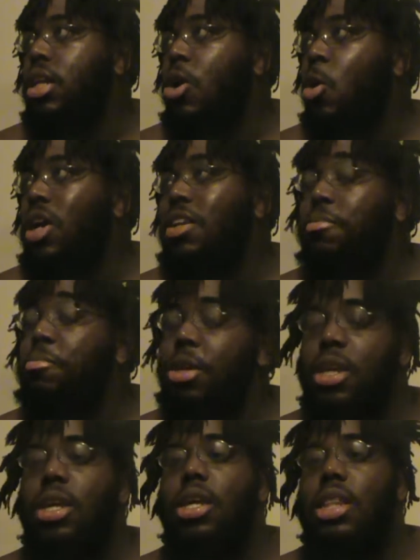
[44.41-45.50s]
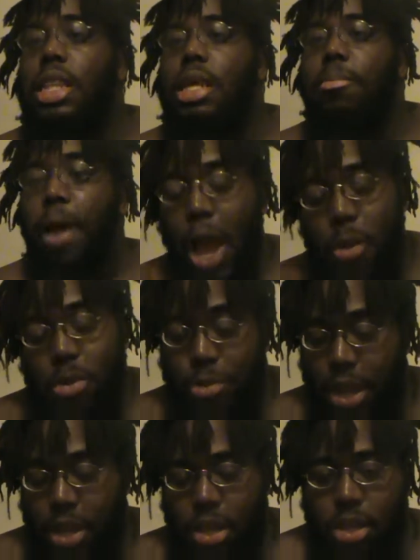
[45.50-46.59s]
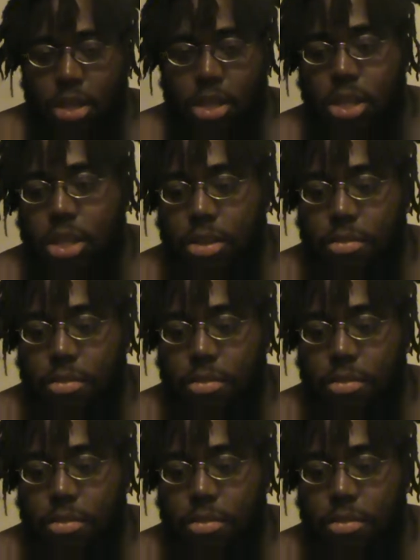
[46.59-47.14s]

going to be the power rankings.